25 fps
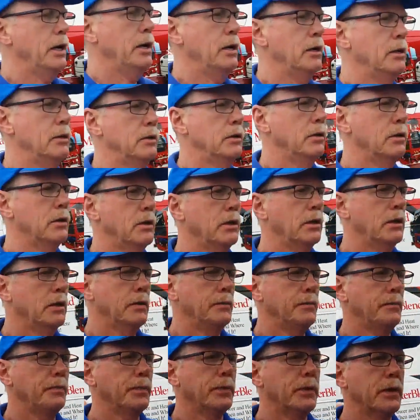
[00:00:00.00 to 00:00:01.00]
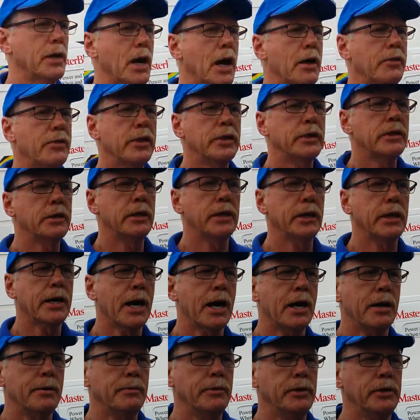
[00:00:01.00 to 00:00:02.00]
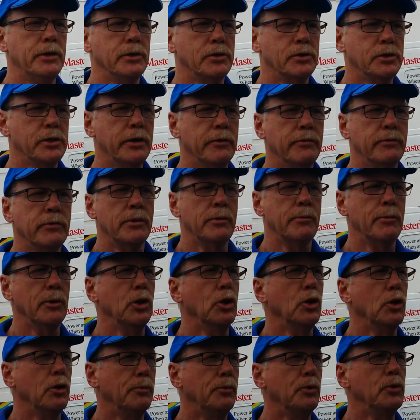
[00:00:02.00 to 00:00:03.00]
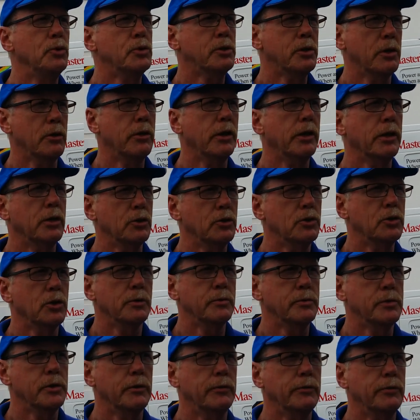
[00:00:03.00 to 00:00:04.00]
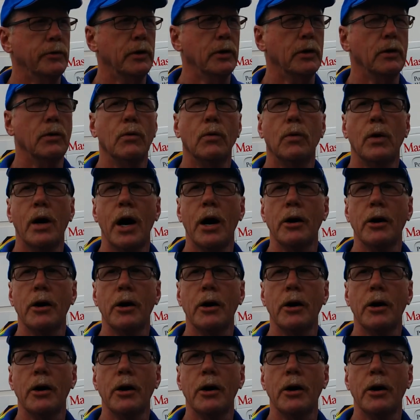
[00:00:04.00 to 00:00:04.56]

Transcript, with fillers: And I think the economy is giving them a little boost. I think in terms of yeah,